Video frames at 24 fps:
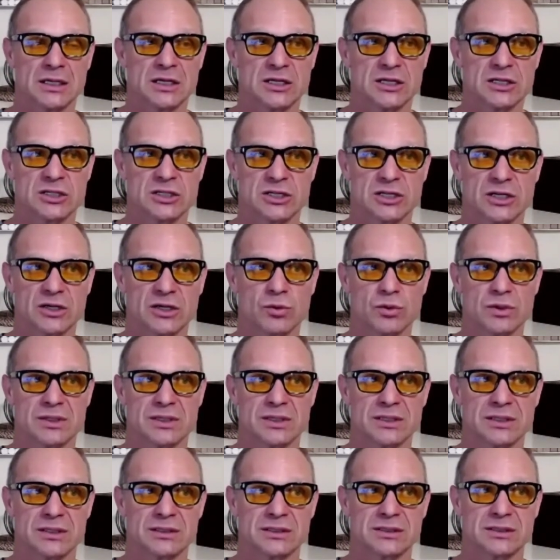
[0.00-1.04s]
she
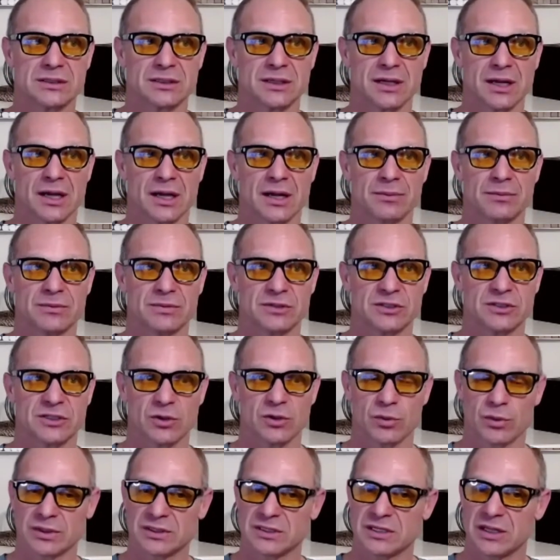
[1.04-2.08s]
was um,
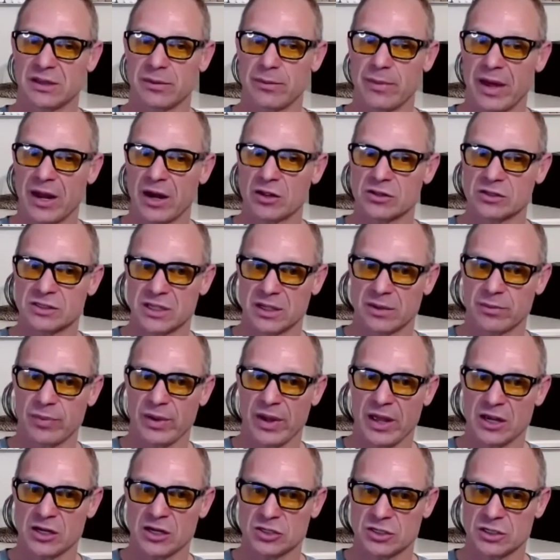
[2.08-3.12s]
she went to the meadows
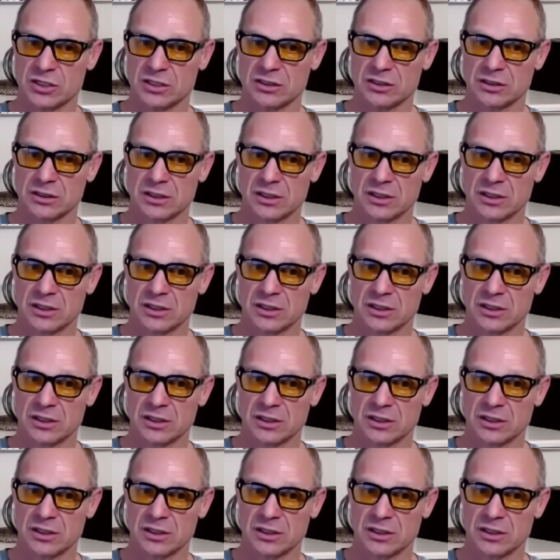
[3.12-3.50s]
inpatient